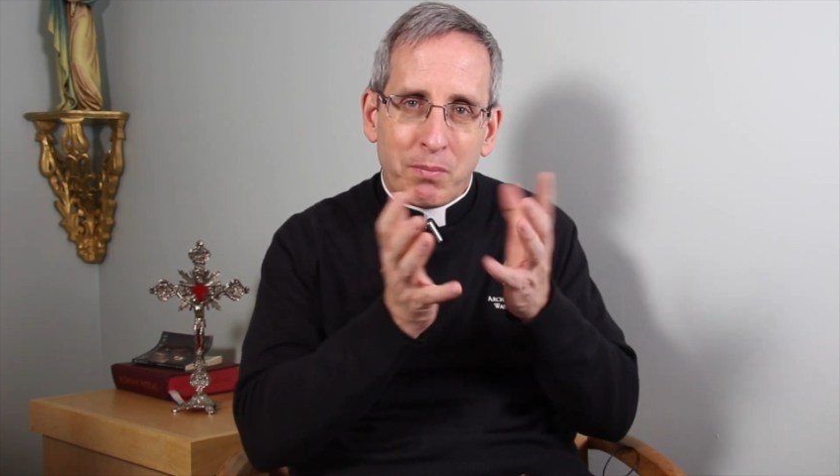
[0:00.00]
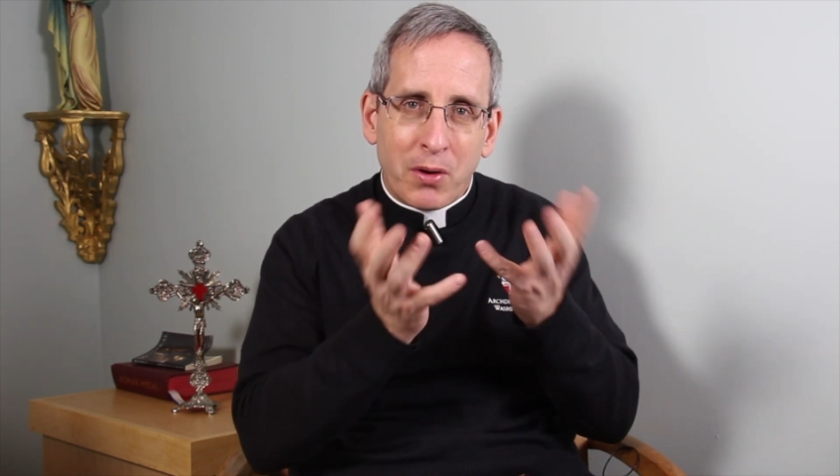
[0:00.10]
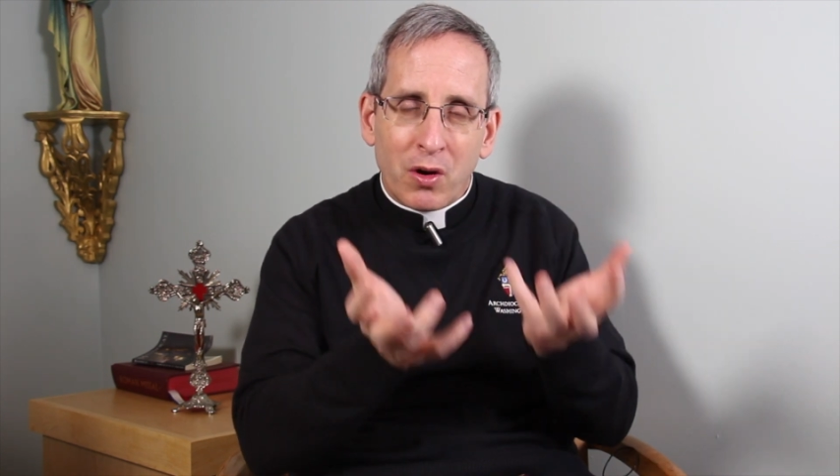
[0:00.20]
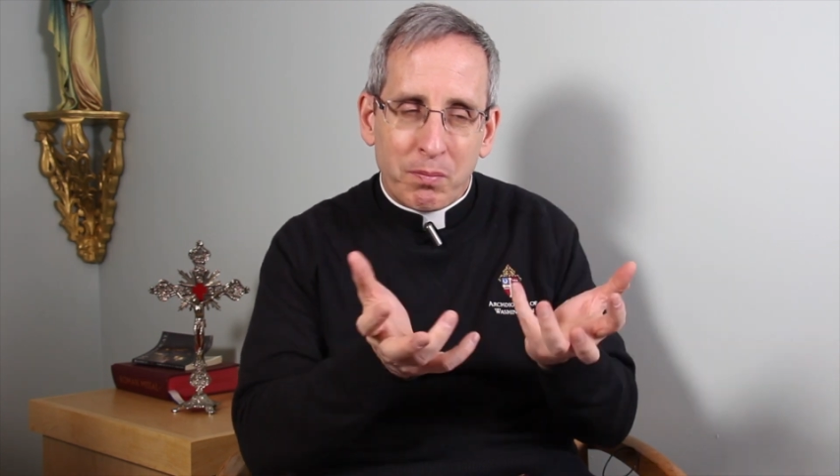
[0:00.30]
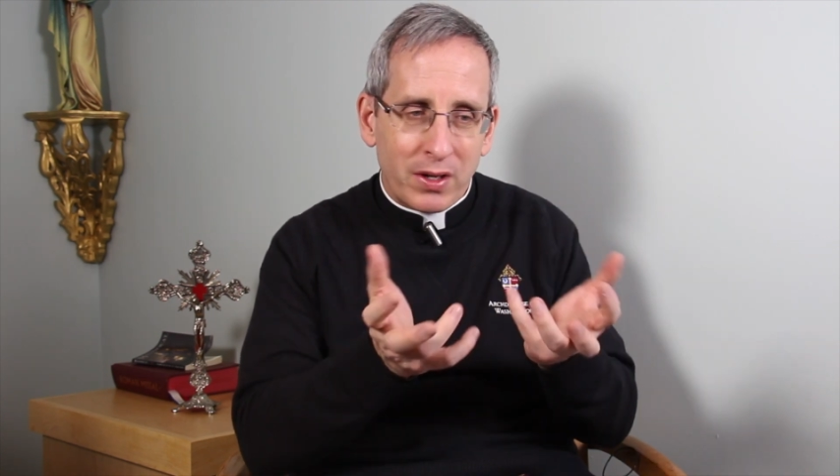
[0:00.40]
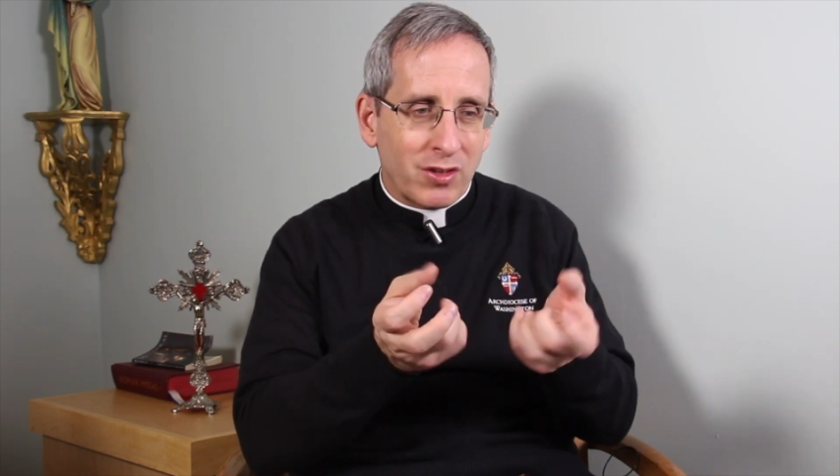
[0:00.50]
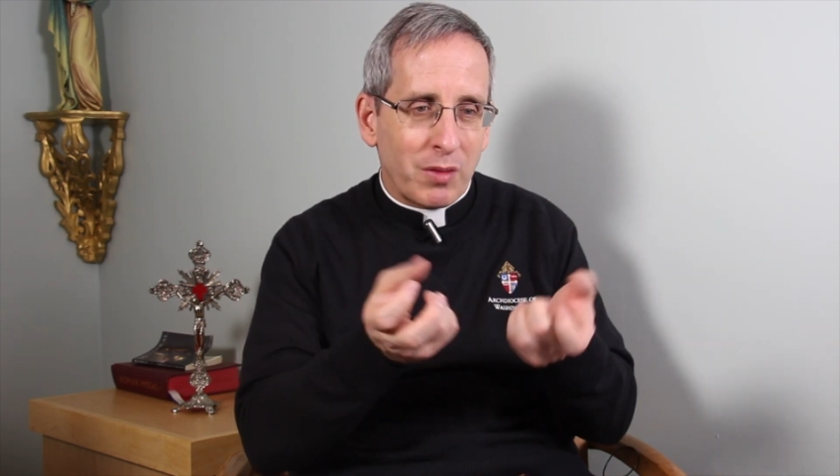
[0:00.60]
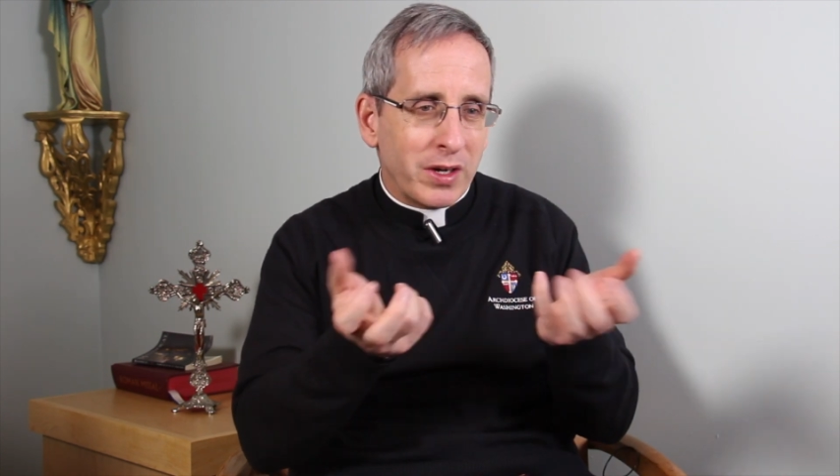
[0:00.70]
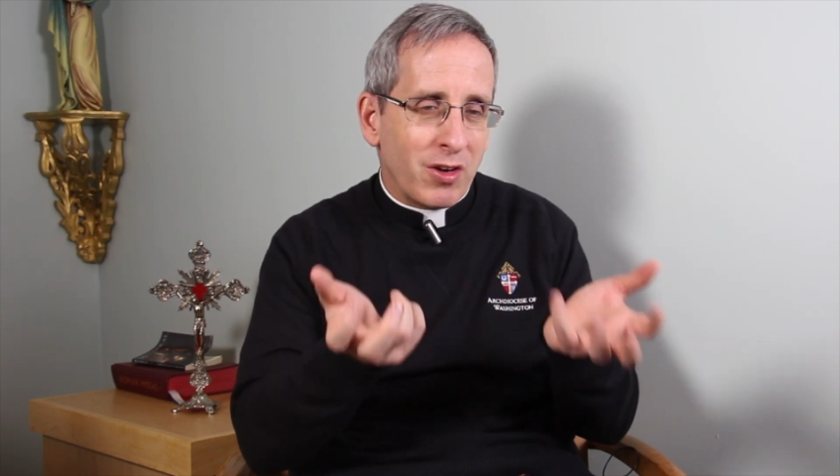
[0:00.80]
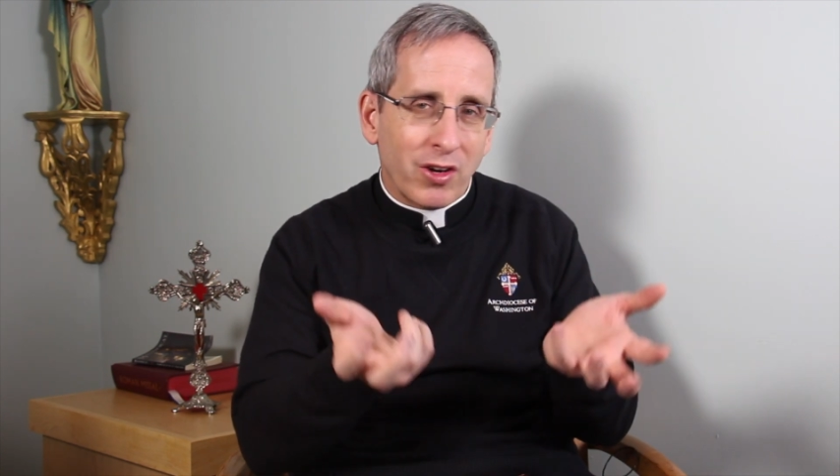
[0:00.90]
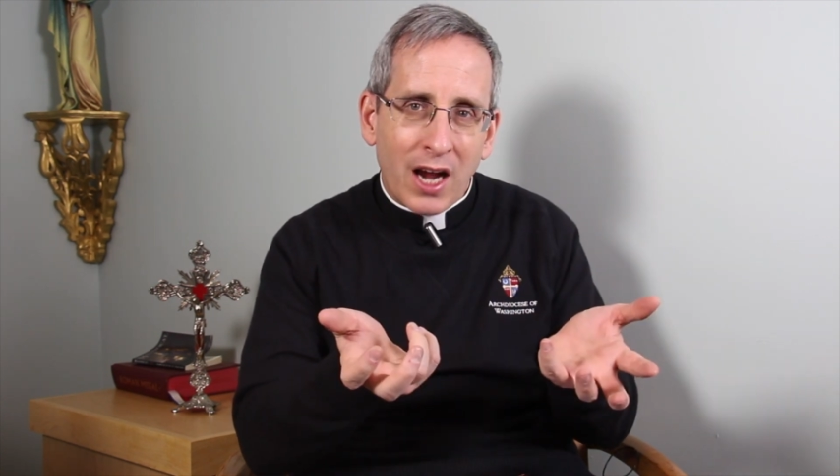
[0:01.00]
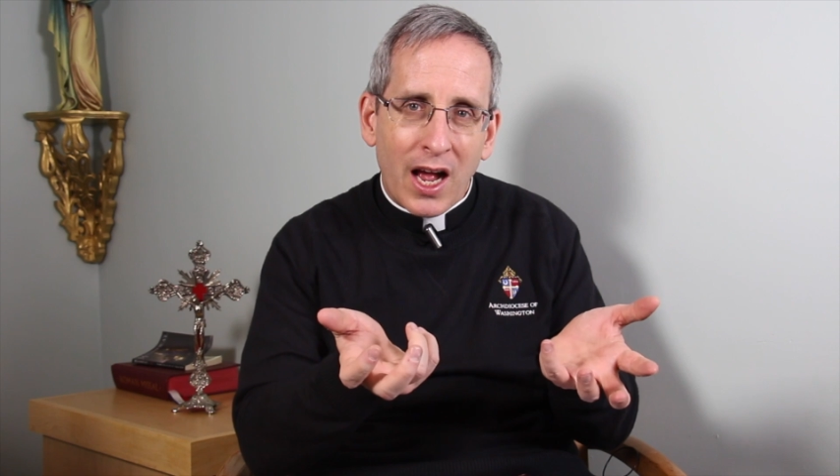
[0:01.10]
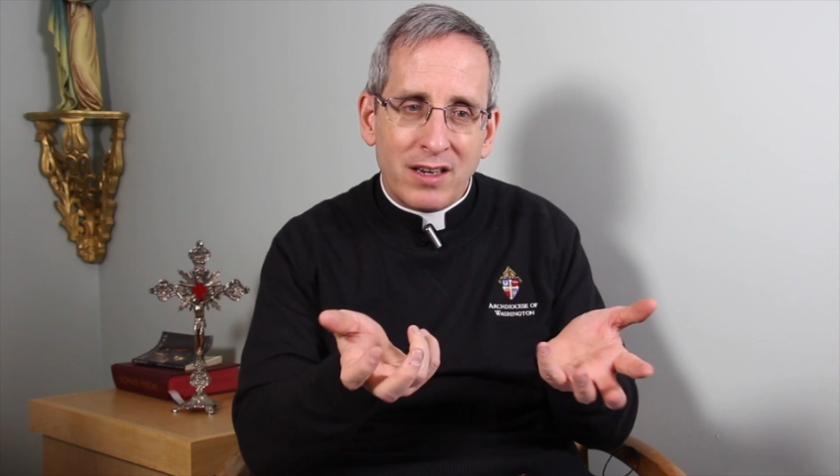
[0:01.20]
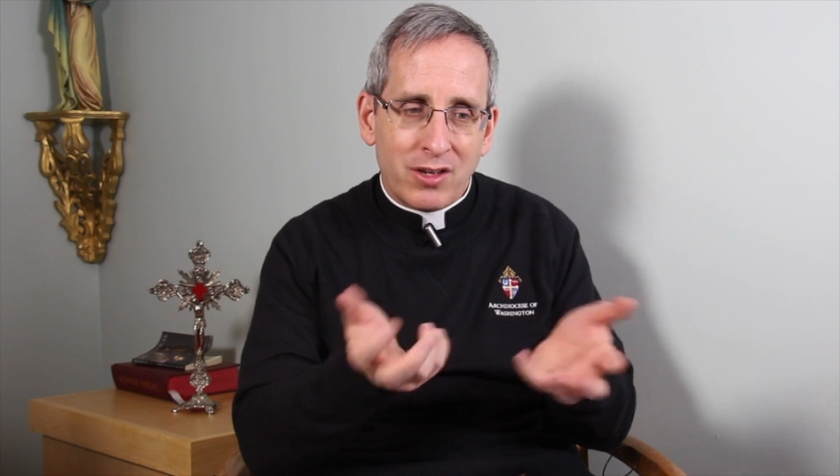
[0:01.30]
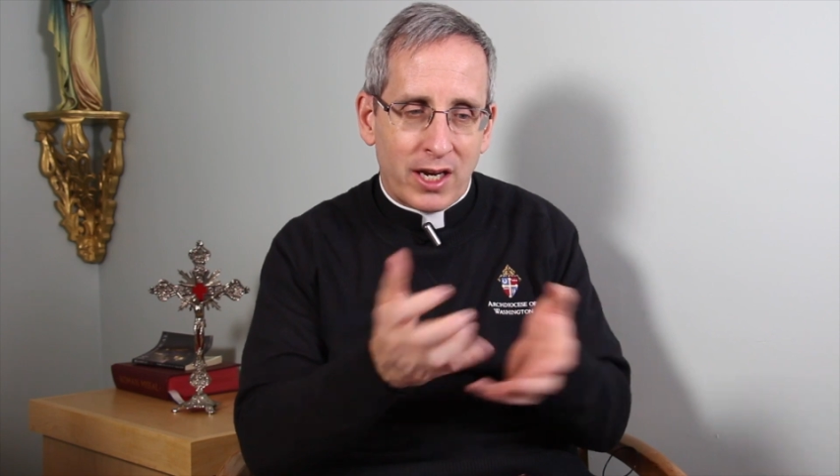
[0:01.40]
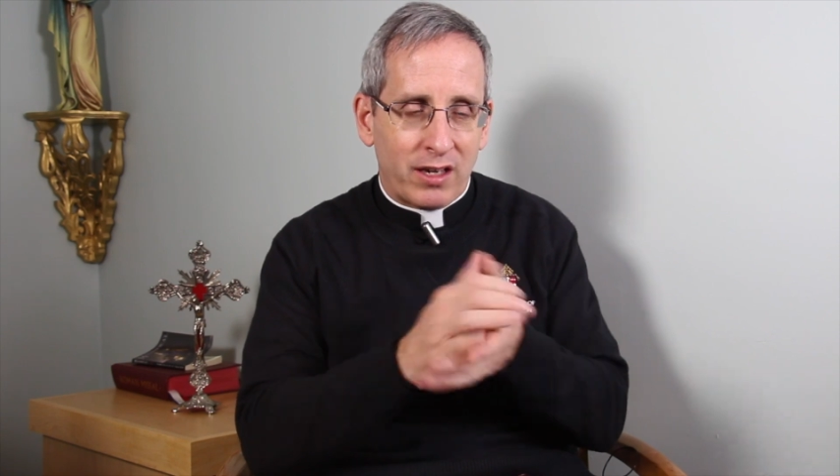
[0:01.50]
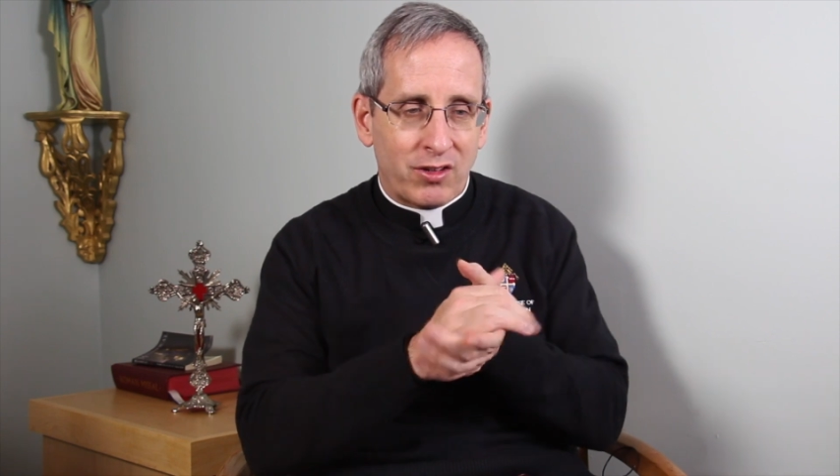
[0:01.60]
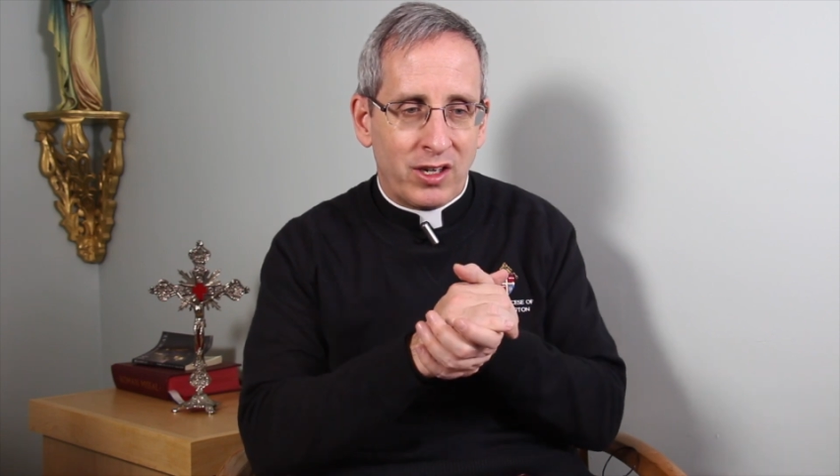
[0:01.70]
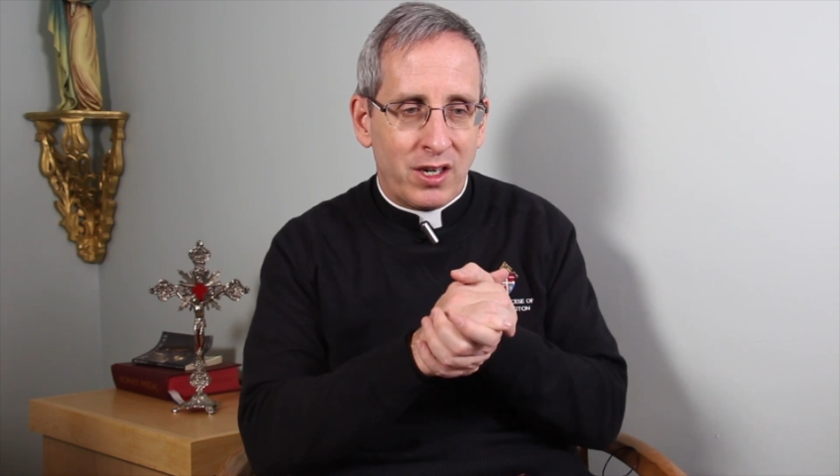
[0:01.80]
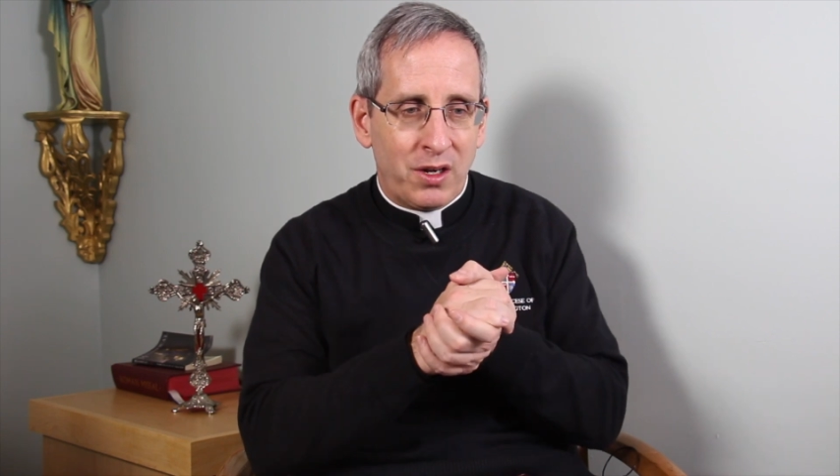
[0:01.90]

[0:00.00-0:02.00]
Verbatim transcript: purpose, the bigger context.